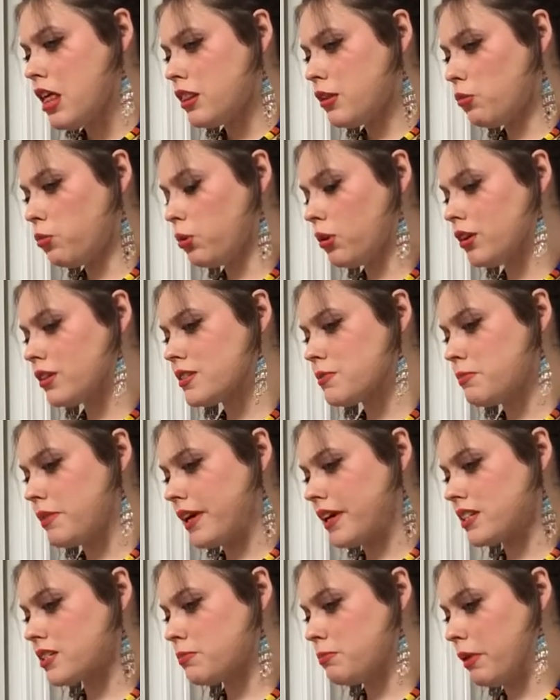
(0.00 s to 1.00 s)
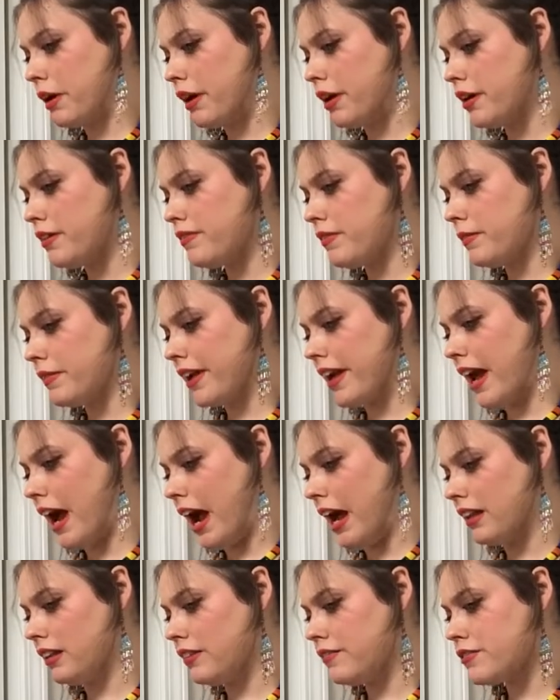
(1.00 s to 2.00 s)
the world's biggest bird from the
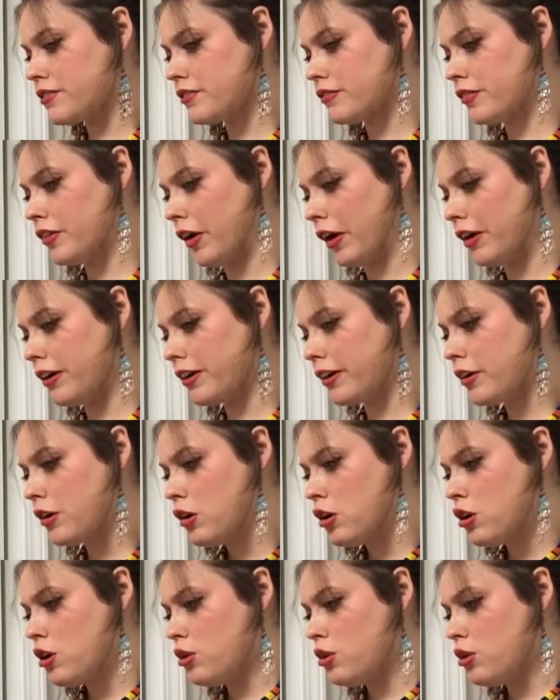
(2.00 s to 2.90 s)
islands of Gurk,